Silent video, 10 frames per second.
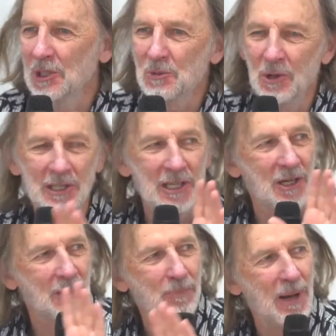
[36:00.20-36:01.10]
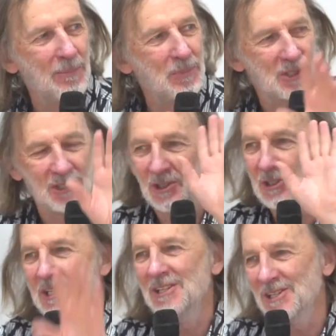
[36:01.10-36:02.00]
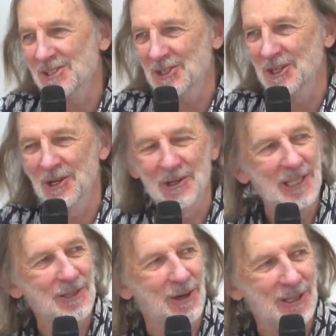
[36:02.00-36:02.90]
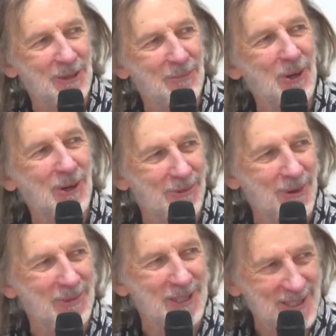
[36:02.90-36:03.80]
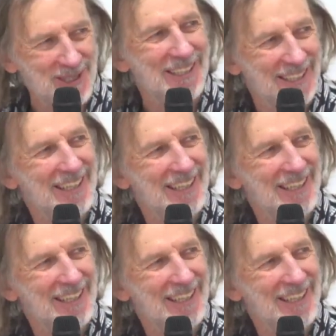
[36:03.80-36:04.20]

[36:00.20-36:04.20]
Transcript: was working on pumps 30 years ago, and he read the book from this.